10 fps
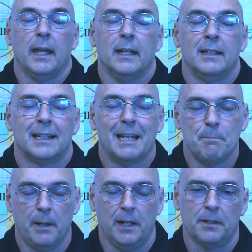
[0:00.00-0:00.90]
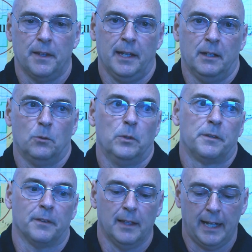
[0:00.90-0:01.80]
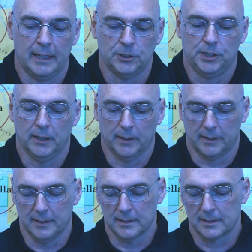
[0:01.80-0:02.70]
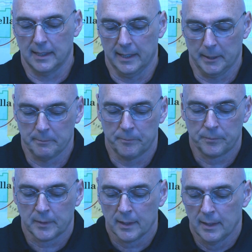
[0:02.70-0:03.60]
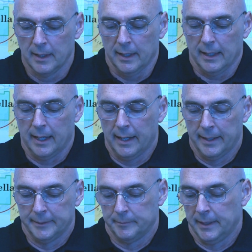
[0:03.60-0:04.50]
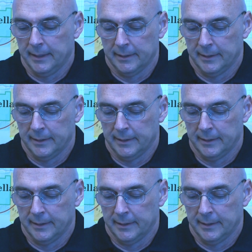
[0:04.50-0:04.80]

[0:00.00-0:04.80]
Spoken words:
And to compare that with last year at this time, and